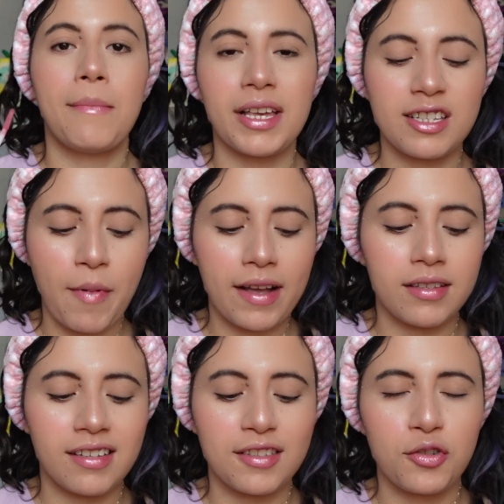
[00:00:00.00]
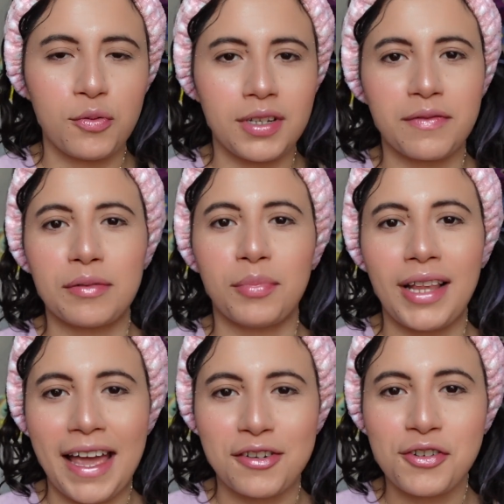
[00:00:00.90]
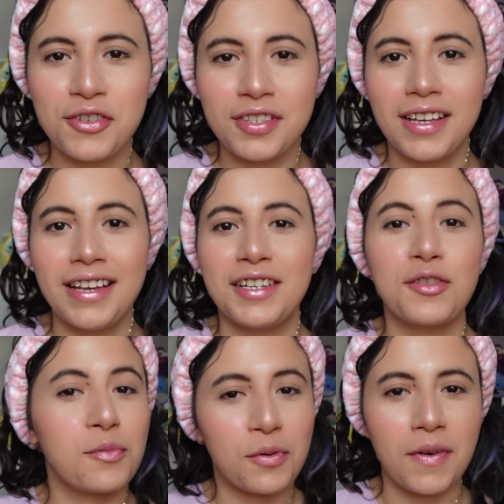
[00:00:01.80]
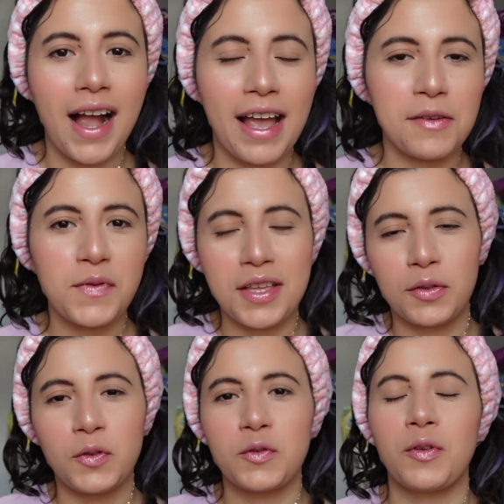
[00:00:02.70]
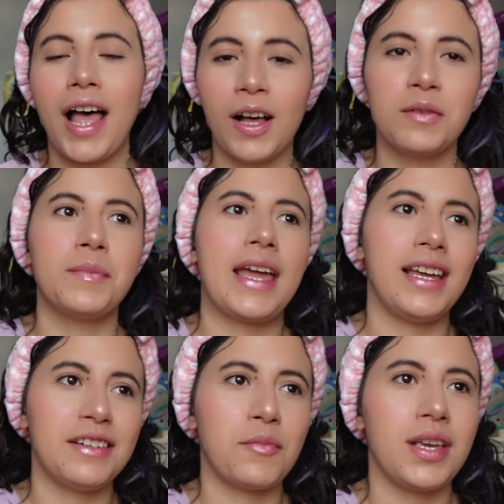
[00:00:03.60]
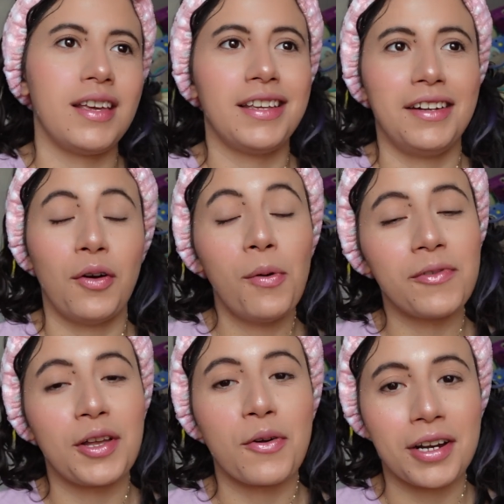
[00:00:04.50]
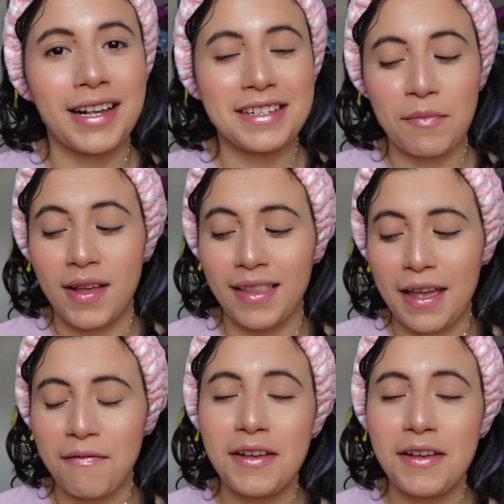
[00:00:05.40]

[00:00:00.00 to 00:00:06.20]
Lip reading: I'm expecting 2 different planners to arrive, and those will help aid me in hopefully organizing my life.